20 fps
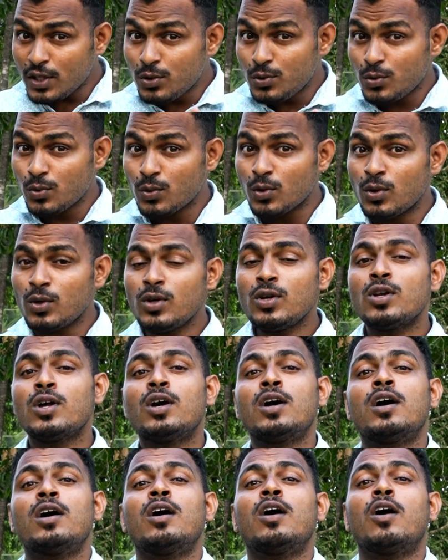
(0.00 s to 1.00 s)
tool
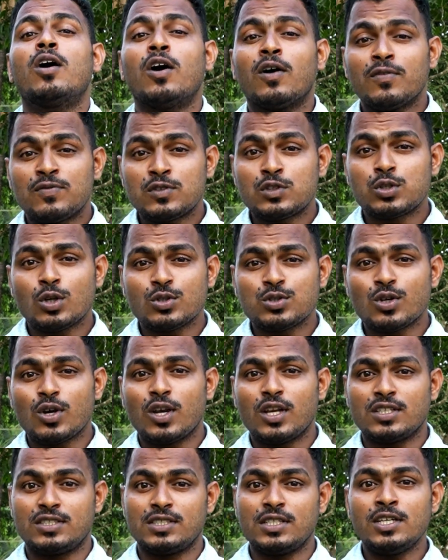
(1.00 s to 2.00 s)
of
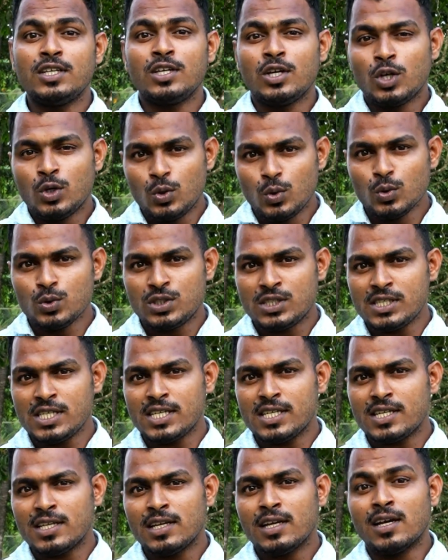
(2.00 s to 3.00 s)
sociology to
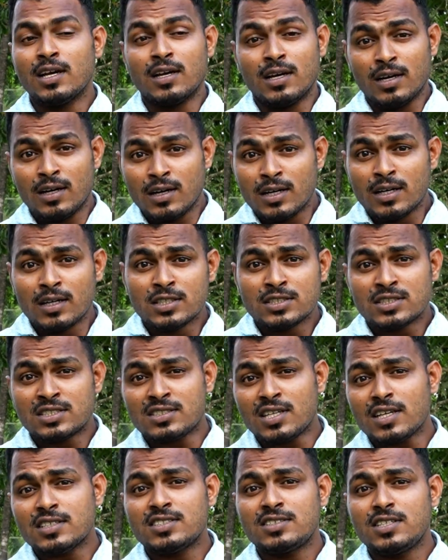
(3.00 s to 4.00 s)
see
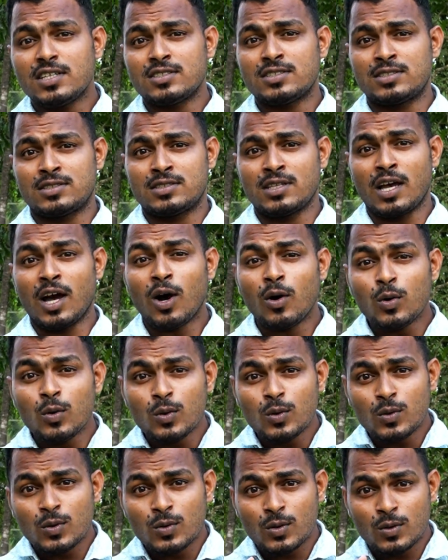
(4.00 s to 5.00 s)
structures,
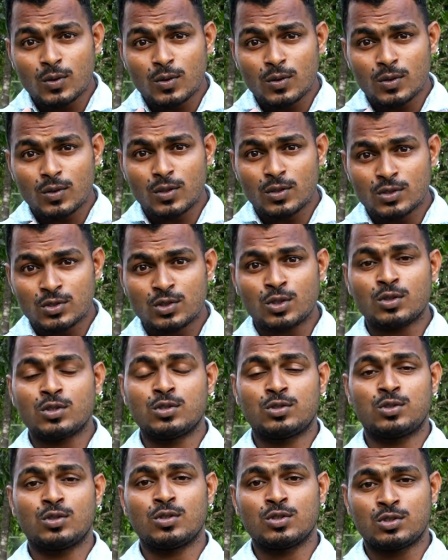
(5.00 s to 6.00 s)
how
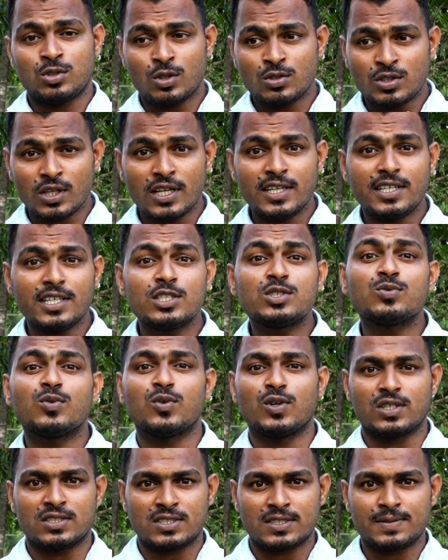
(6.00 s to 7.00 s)
society
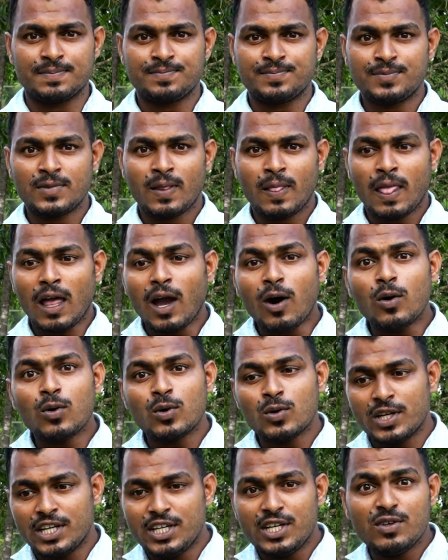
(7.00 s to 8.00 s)
works,
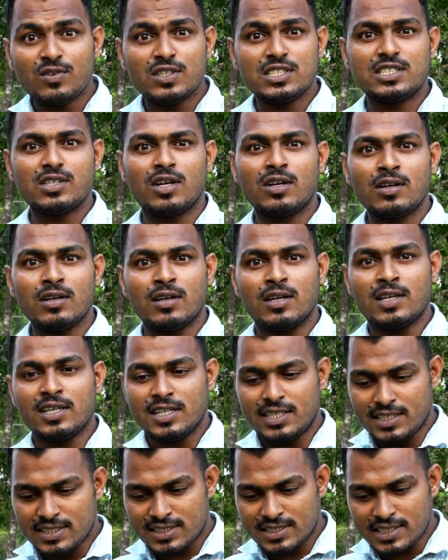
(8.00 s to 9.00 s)
how individual
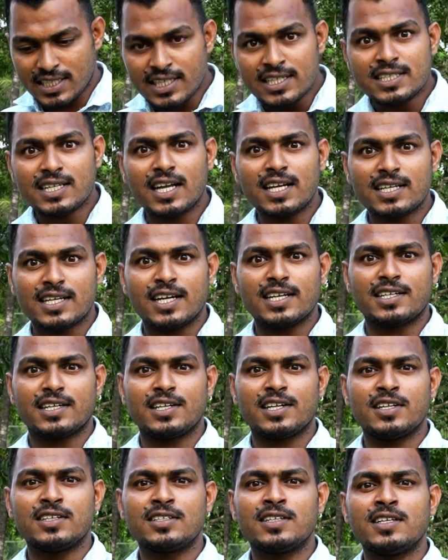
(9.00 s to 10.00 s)
is
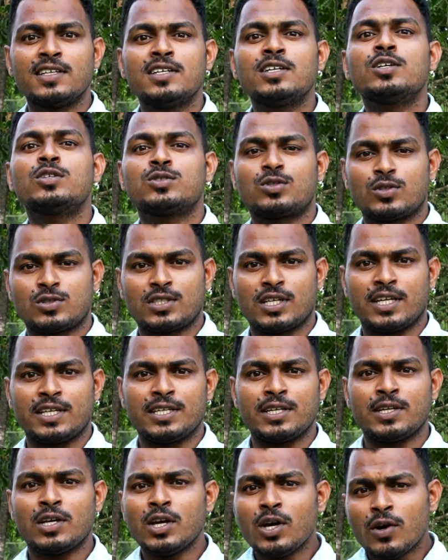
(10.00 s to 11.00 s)
inculcated in the
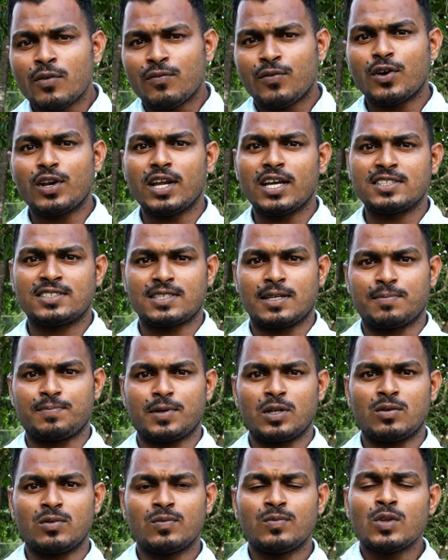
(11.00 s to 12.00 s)
society. For
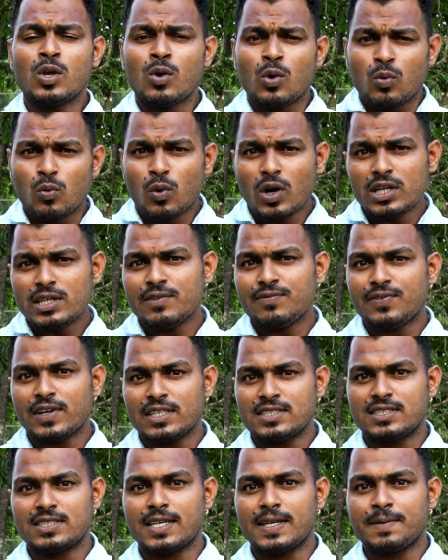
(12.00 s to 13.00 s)
example, what if I
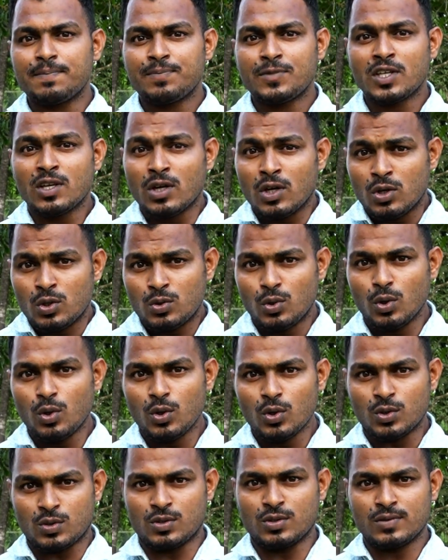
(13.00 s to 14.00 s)
say to
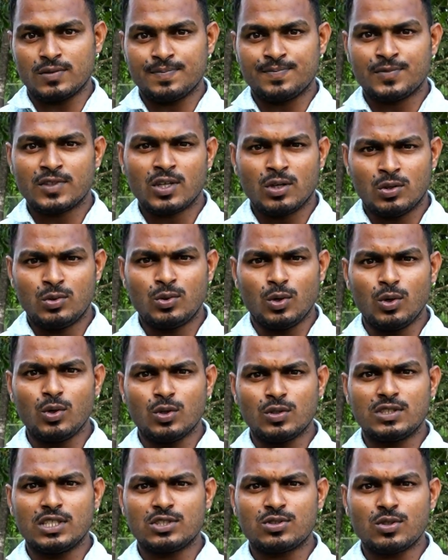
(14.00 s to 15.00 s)

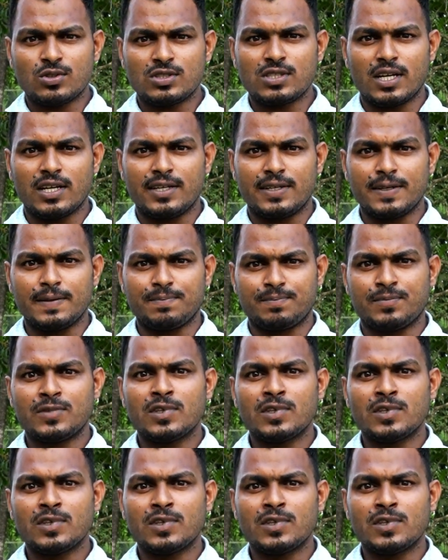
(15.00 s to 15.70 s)
look this society?